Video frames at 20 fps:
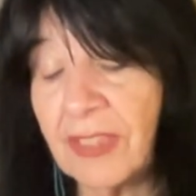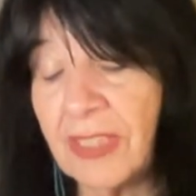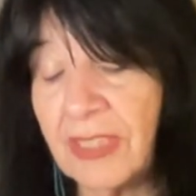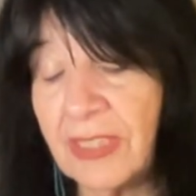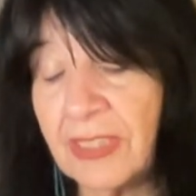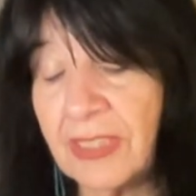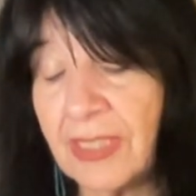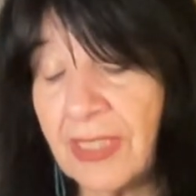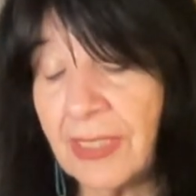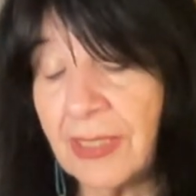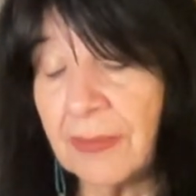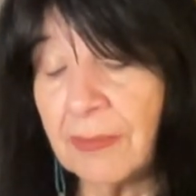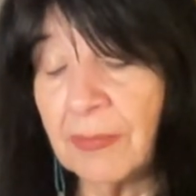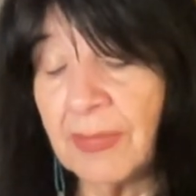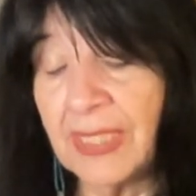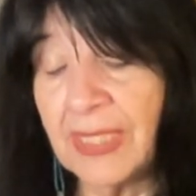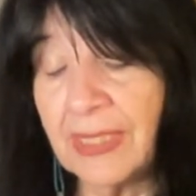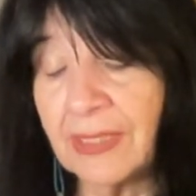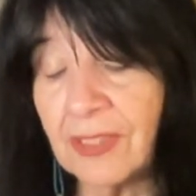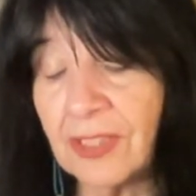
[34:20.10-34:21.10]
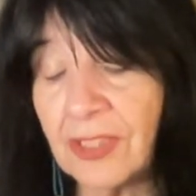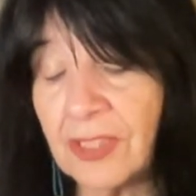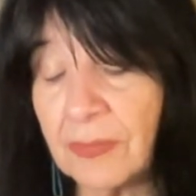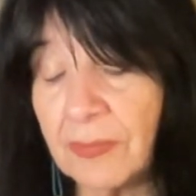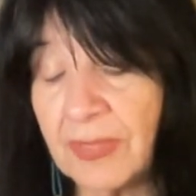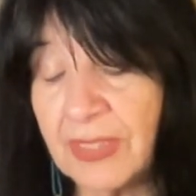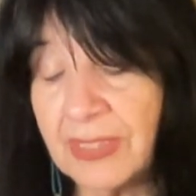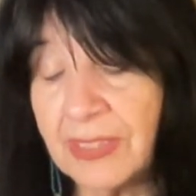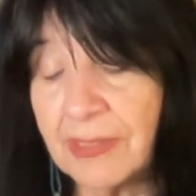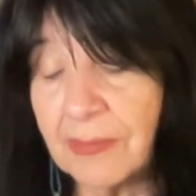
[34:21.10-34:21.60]
for his unmatched
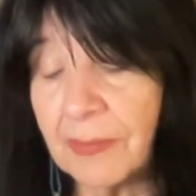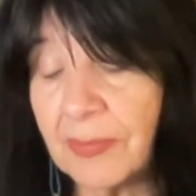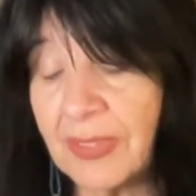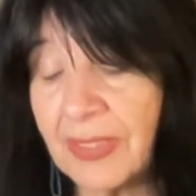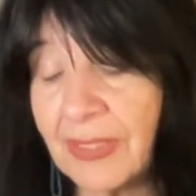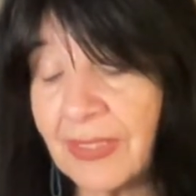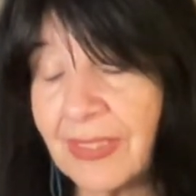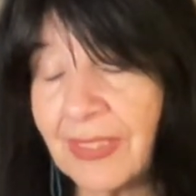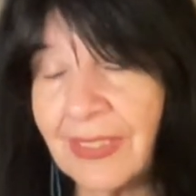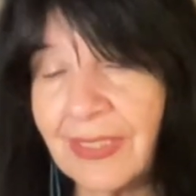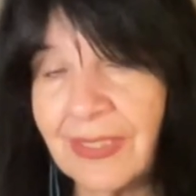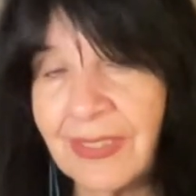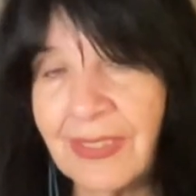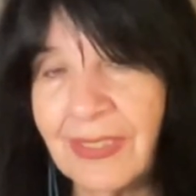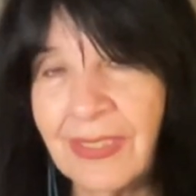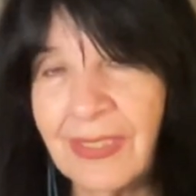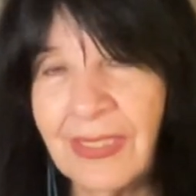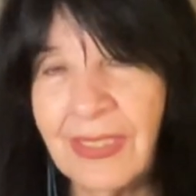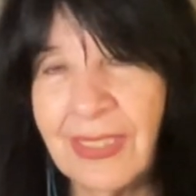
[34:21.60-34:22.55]
immense ability